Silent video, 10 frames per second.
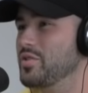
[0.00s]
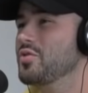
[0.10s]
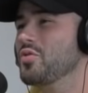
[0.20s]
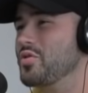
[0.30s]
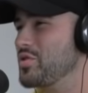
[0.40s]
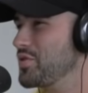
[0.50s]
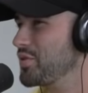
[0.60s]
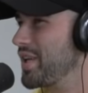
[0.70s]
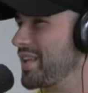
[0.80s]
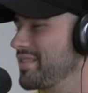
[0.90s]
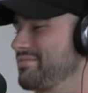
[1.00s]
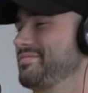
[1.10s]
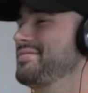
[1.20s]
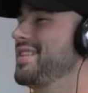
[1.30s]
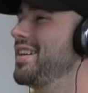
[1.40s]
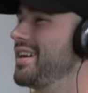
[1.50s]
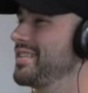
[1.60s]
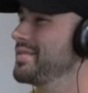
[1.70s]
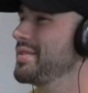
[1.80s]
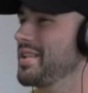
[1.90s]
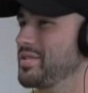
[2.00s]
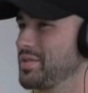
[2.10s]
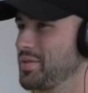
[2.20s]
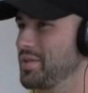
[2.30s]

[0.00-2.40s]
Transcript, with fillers: Yeah. Do you, do you like... All right, let me ask you a